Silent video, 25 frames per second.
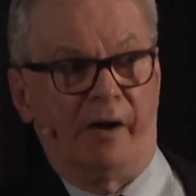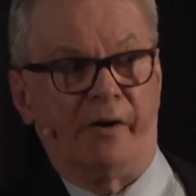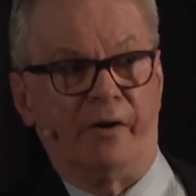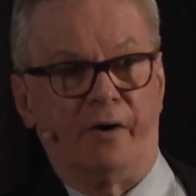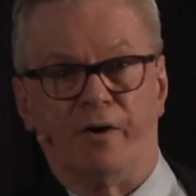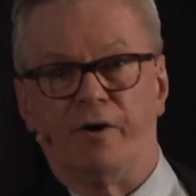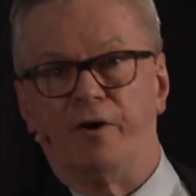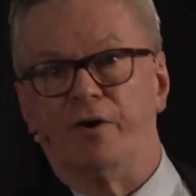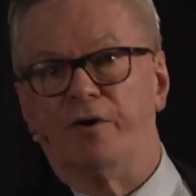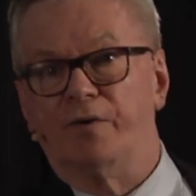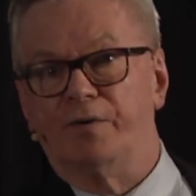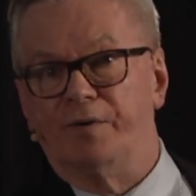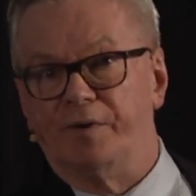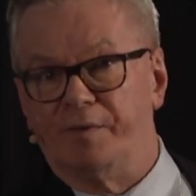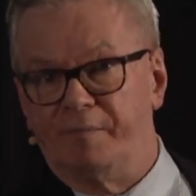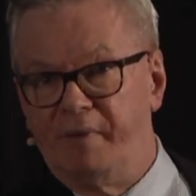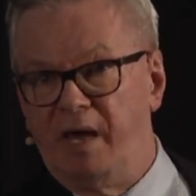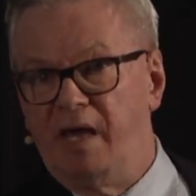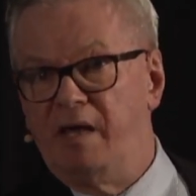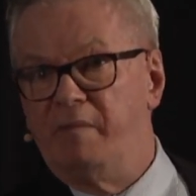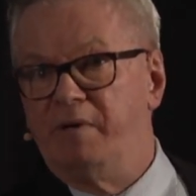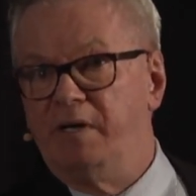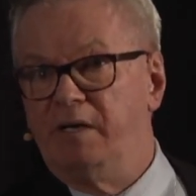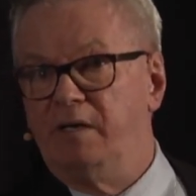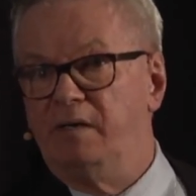her that
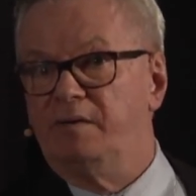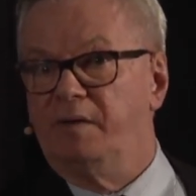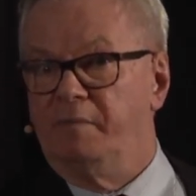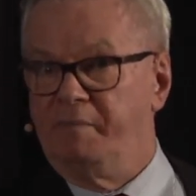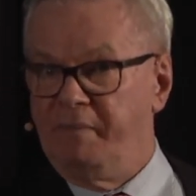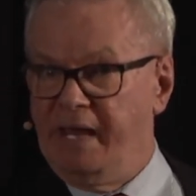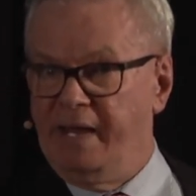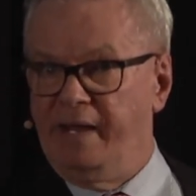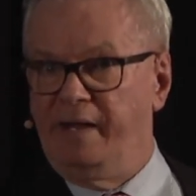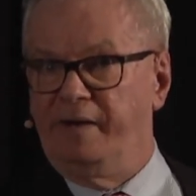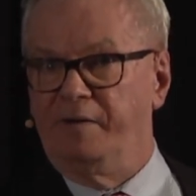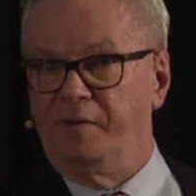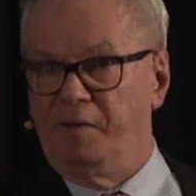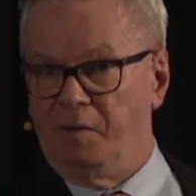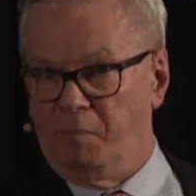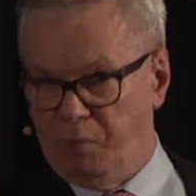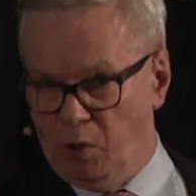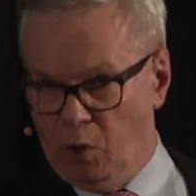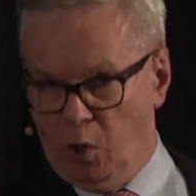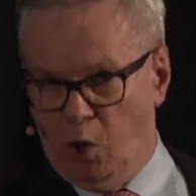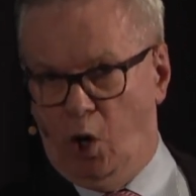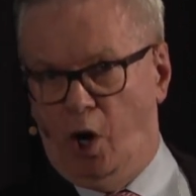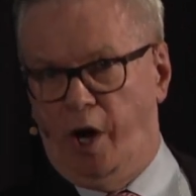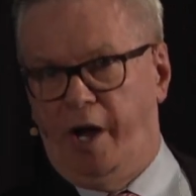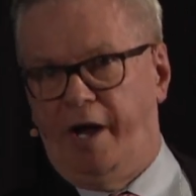maybe the maid and the
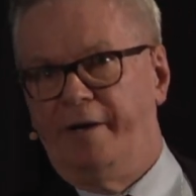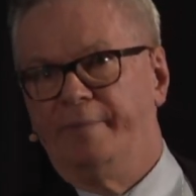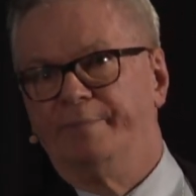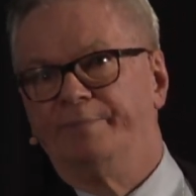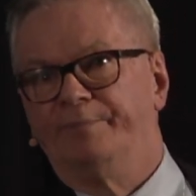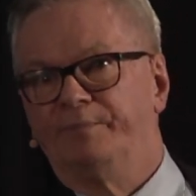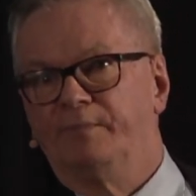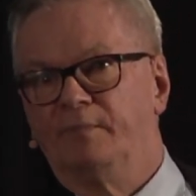boy